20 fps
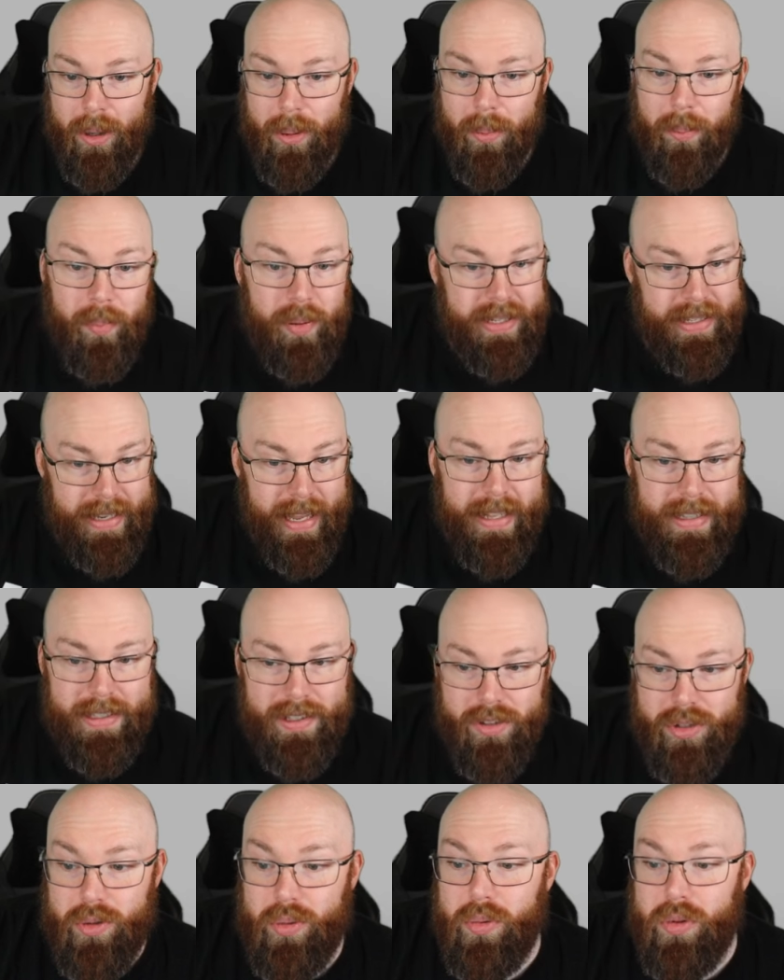but yet
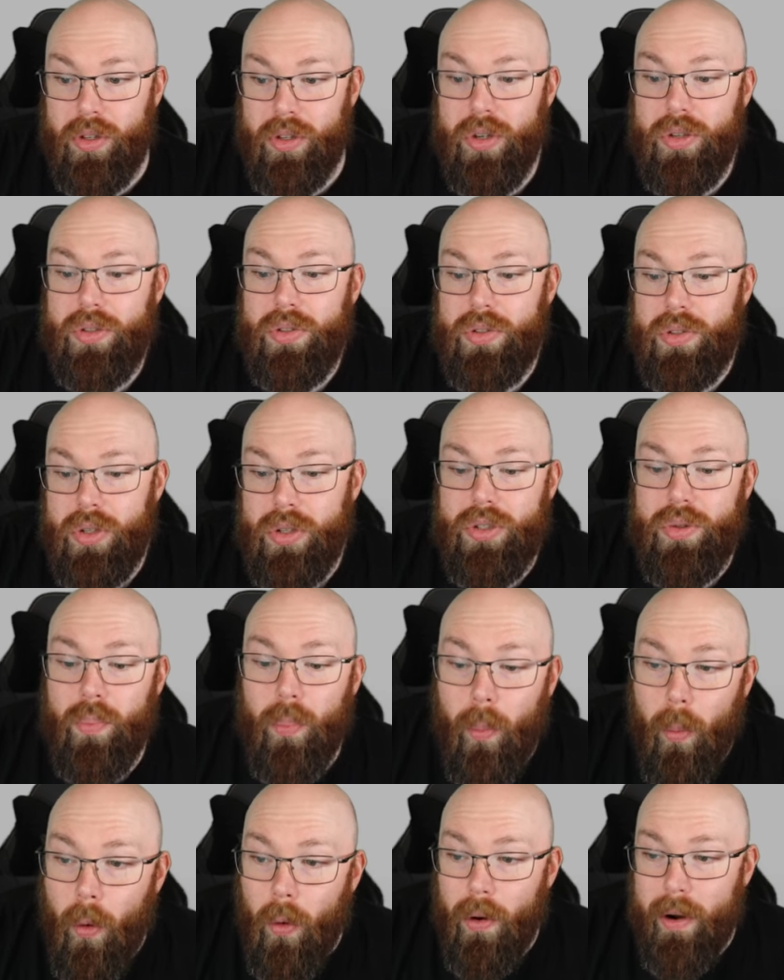there's there there's
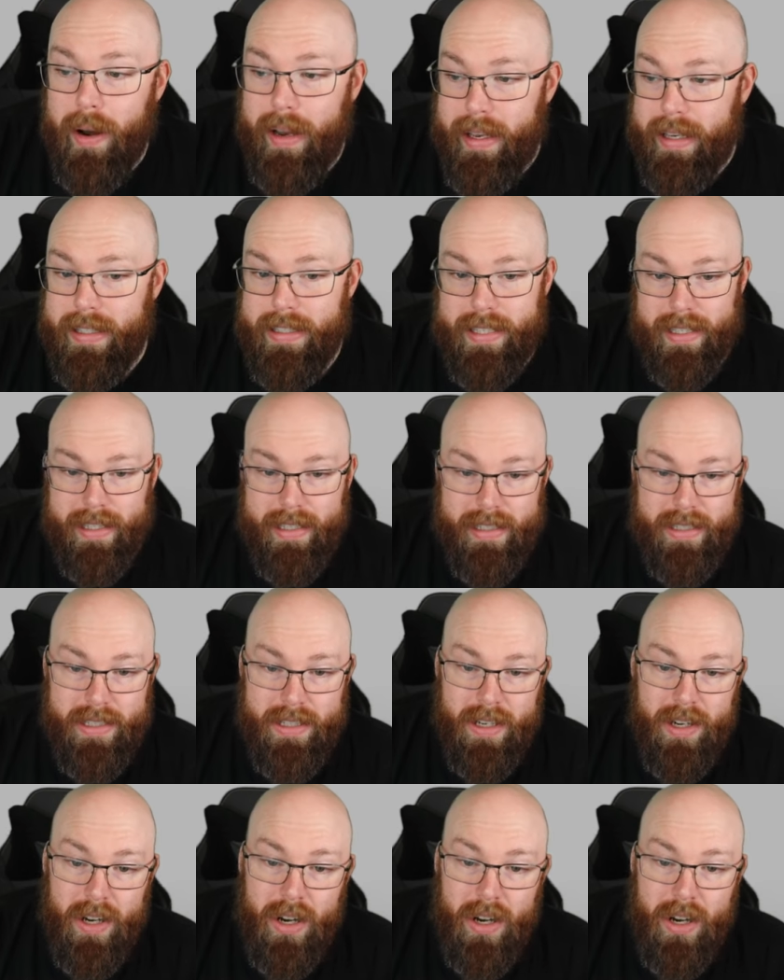more into this.